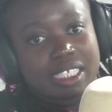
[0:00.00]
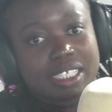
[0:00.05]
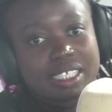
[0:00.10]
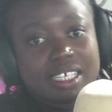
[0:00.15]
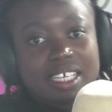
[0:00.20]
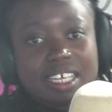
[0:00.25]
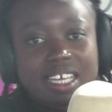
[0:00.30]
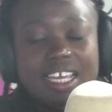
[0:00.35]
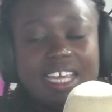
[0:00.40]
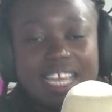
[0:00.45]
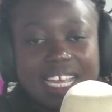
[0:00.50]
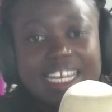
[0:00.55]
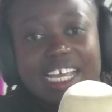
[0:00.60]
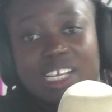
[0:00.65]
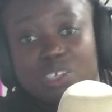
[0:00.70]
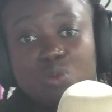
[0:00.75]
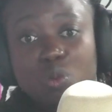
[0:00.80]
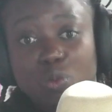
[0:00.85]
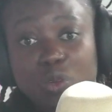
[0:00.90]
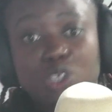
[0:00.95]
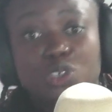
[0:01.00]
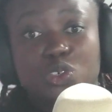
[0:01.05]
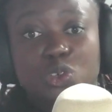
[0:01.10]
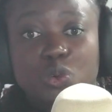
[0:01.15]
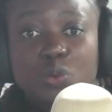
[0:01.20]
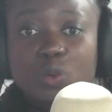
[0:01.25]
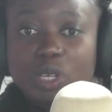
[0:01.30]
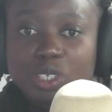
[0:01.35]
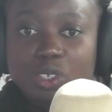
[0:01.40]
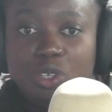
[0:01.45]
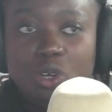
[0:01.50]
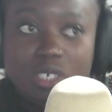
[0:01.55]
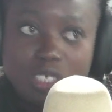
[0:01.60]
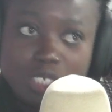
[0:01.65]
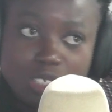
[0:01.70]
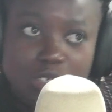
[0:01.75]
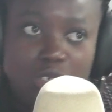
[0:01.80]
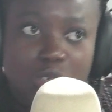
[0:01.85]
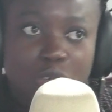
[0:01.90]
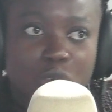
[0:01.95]
And that's what we do with Dr.
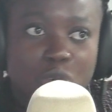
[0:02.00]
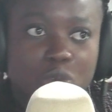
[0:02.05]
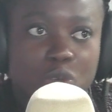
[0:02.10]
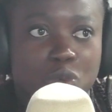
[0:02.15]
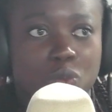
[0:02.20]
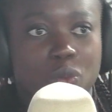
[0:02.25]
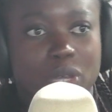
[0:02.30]
Dogood.